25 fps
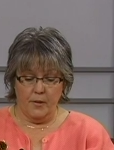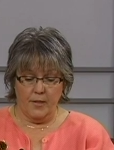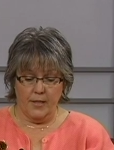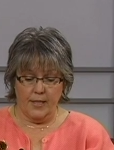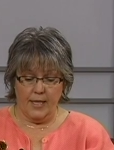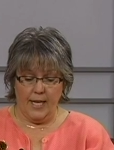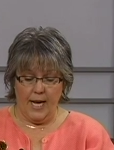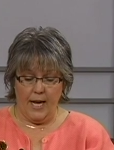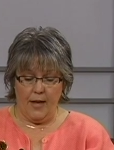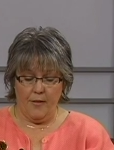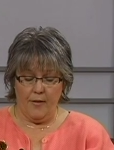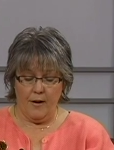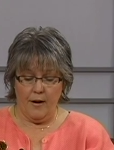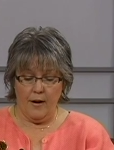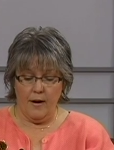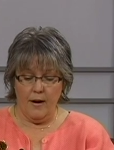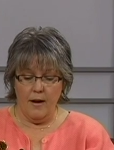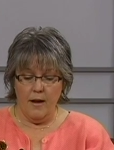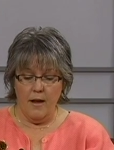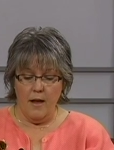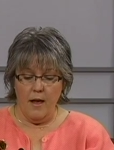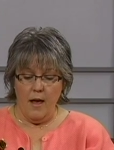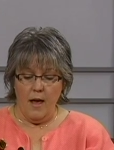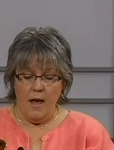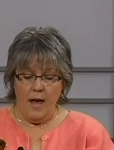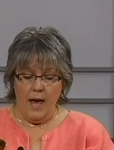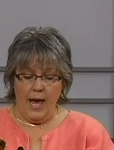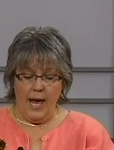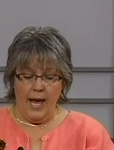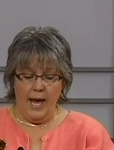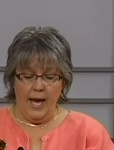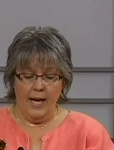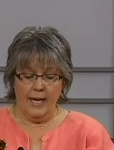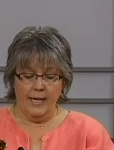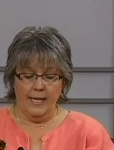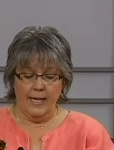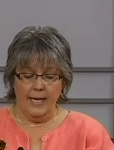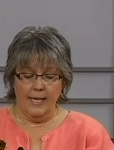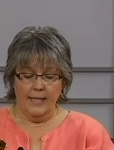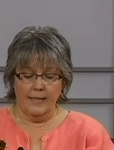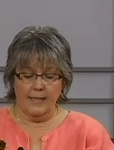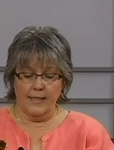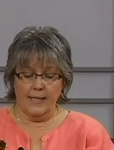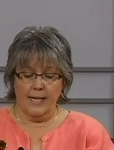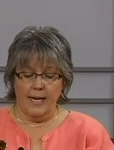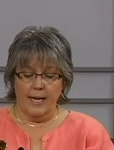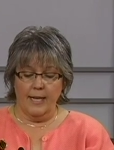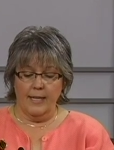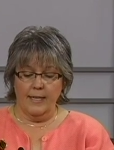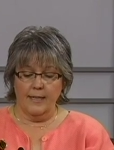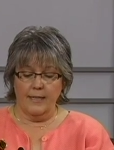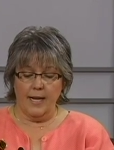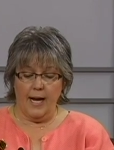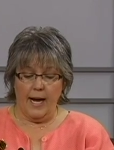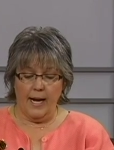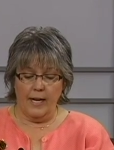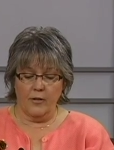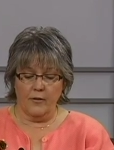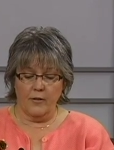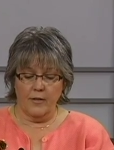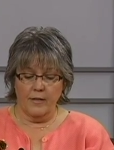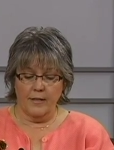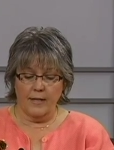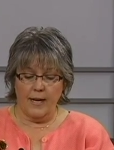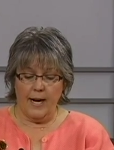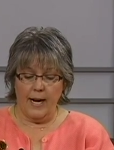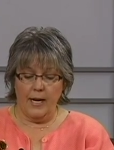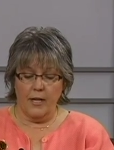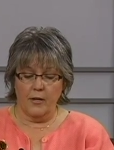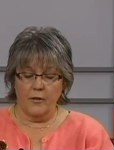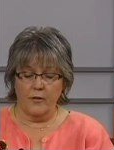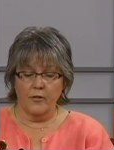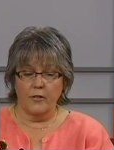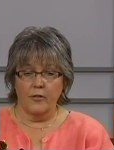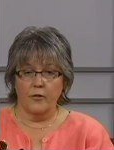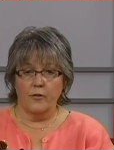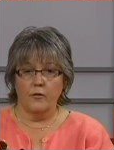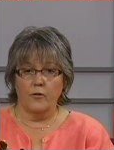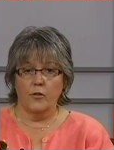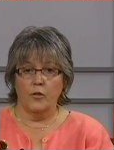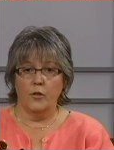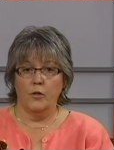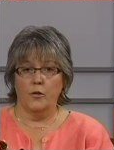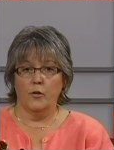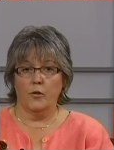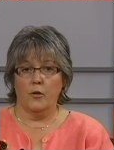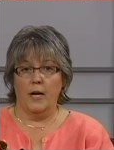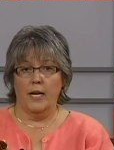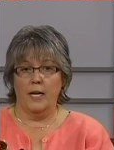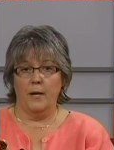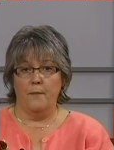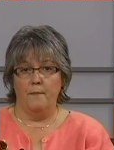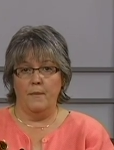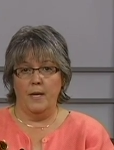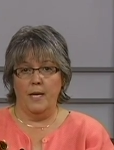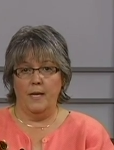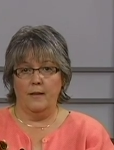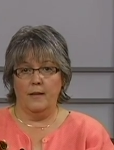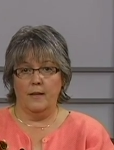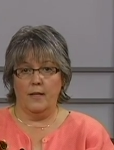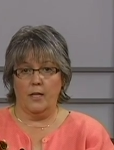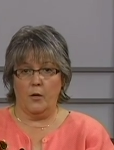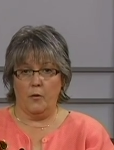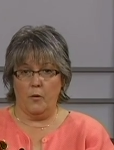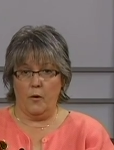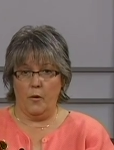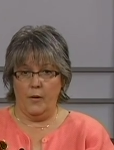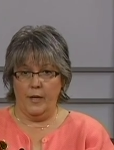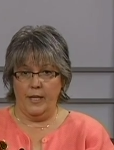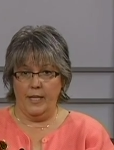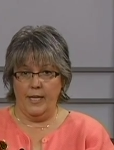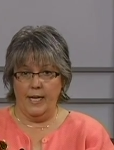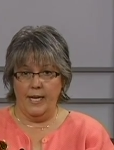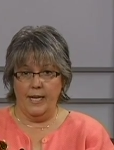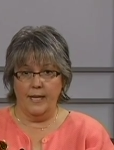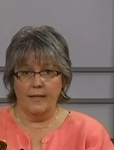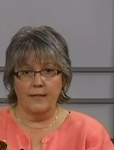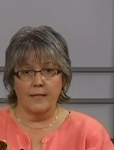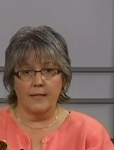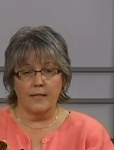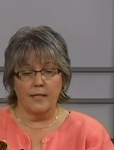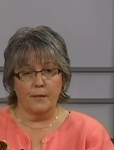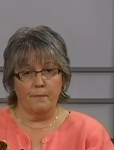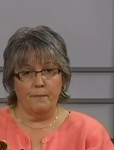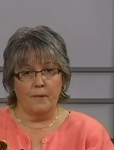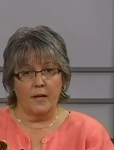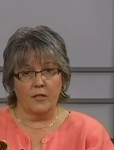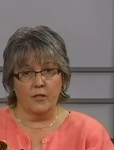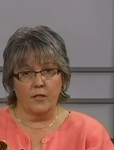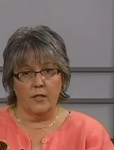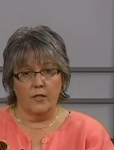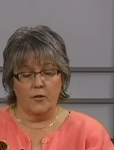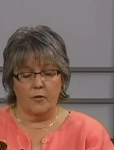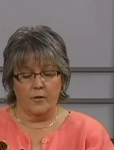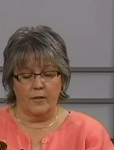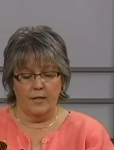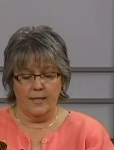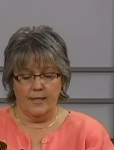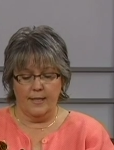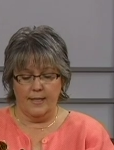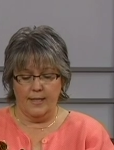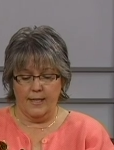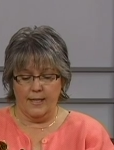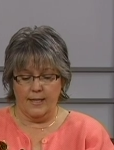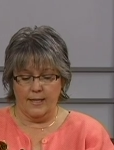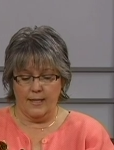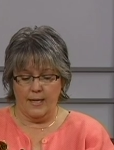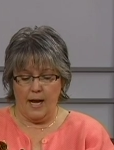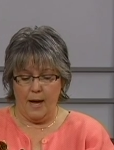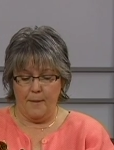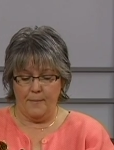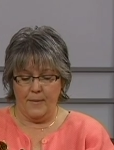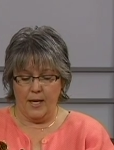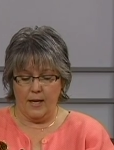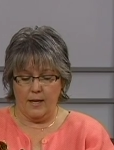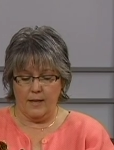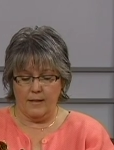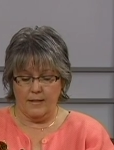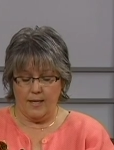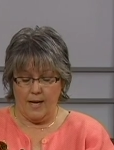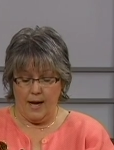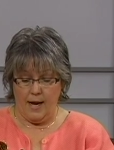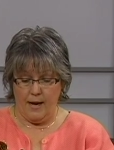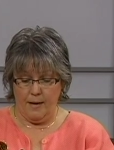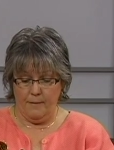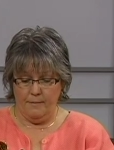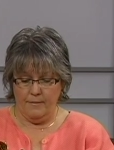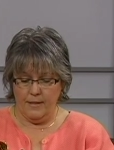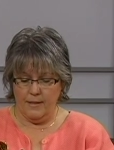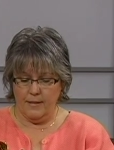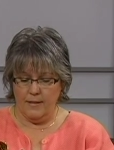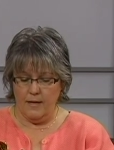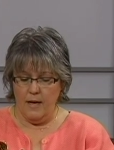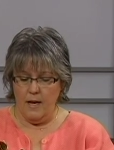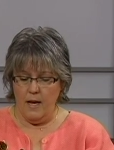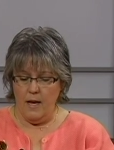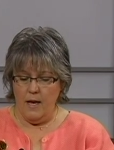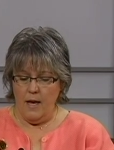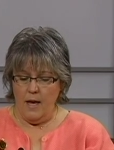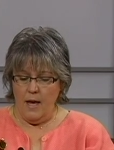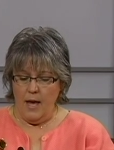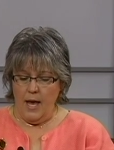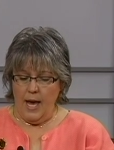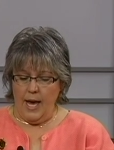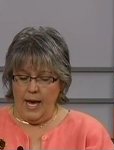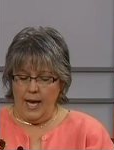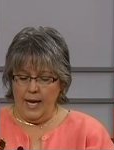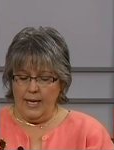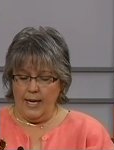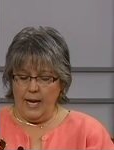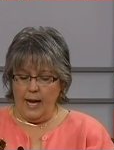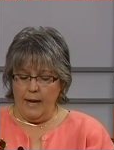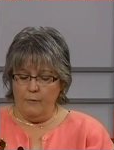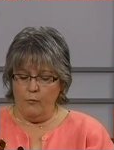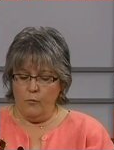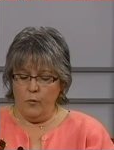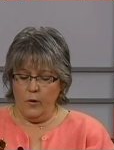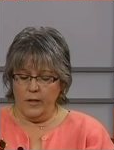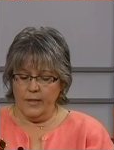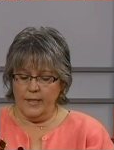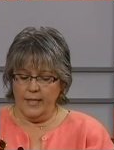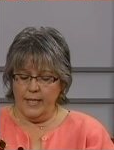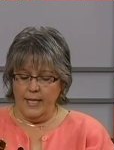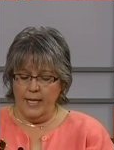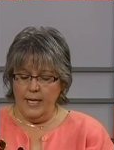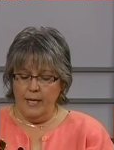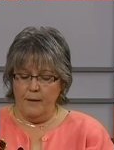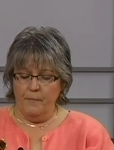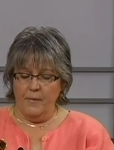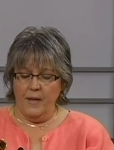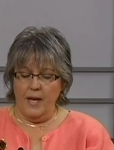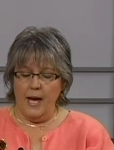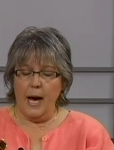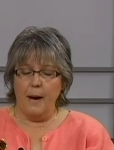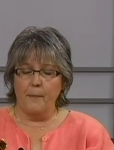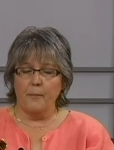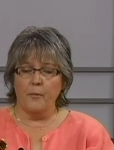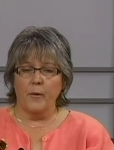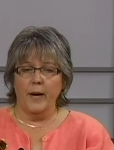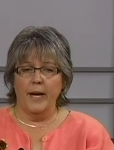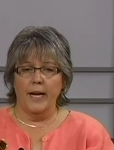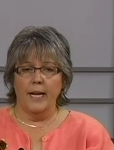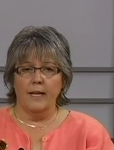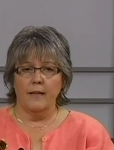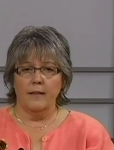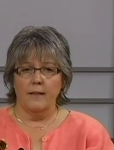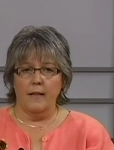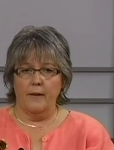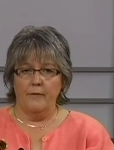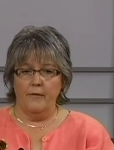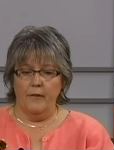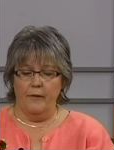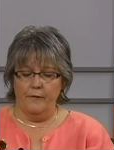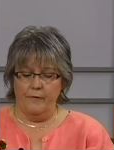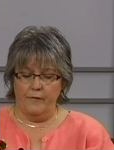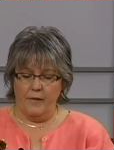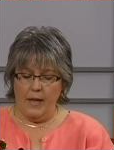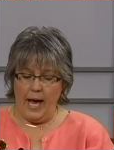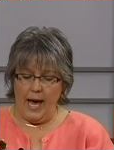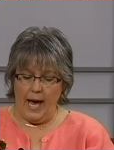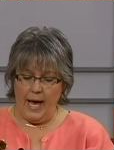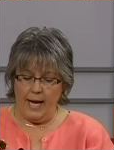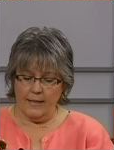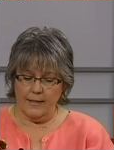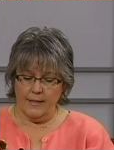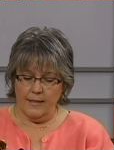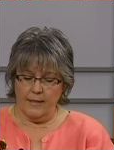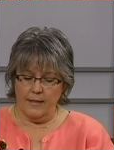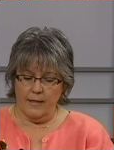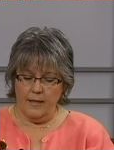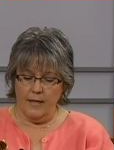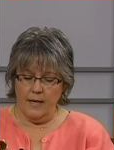together, and it's getting tighter and tighter to try to meet the growing needs, especially during these economic times. And I've worked to keep the operating levy flat.